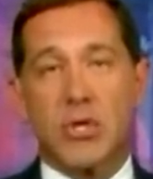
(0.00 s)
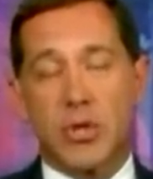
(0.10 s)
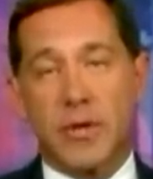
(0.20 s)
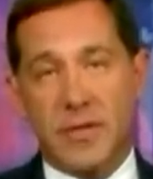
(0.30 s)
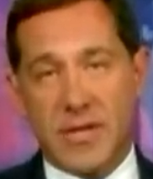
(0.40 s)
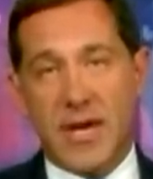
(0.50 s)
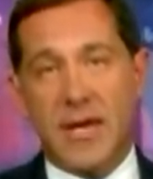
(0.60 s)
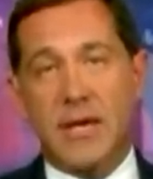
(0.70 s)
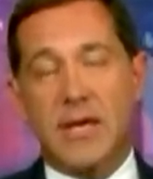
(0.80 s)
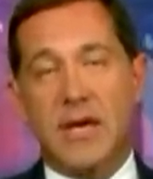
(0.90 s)
during the
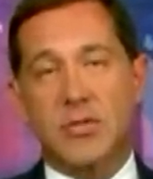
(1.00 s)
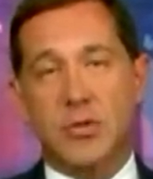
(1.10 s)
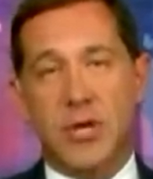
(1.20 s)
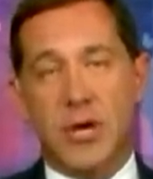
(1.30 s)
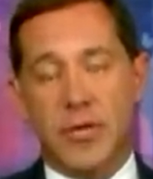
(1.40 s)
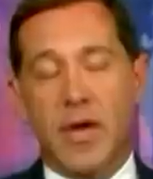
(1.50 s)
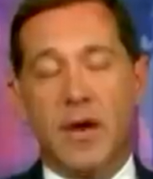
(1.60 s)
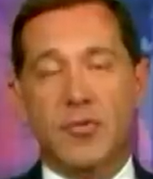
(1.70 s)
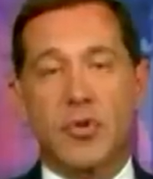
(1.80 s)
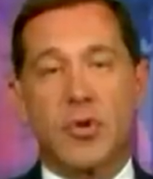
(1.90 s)
day yesterday or in the
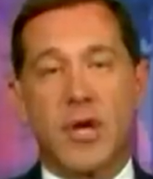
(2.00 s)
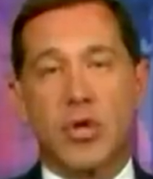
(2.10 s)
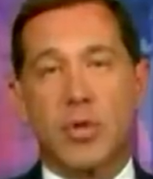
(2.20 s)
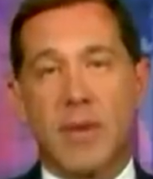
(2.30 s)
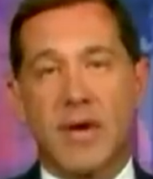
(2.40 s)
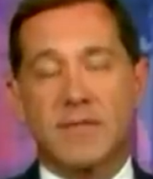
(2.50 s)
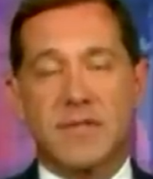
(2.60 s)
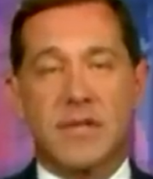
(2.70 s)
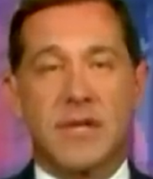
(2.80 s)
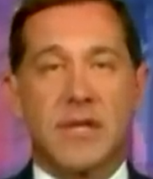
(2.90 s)
afternoon, as you may have
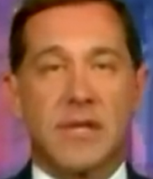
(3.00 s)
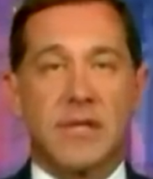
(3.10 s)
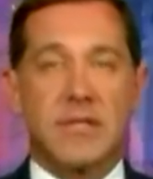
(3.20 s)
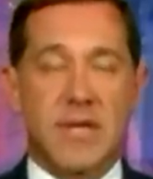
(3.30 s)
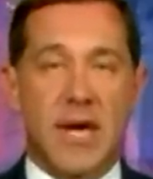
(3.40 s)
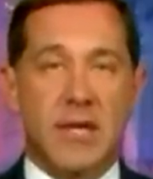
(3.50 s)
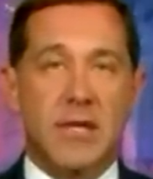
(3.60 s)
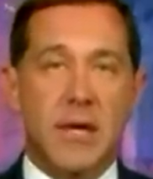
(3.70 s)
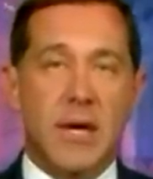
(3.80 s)
seen, he said